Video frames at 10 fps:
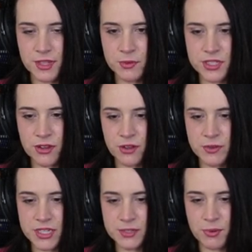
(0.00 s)
There was
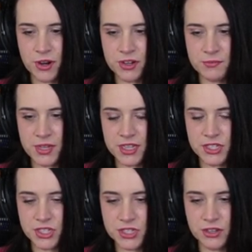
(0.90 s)
always a part of me
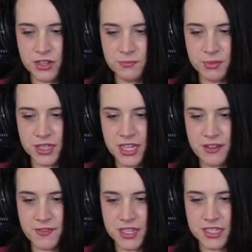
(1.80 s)
that just couldn't
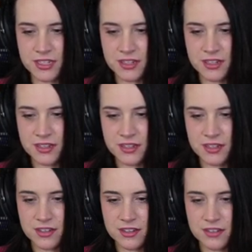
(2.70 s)
believe it.
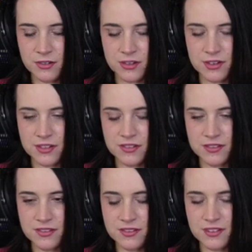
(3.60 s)
Or,
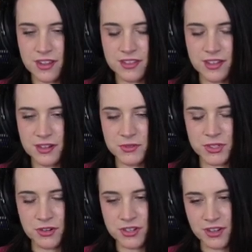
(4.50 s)
I thought it
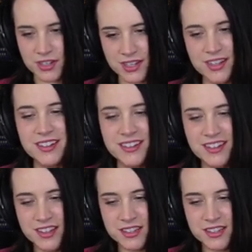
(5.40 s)
was her talking.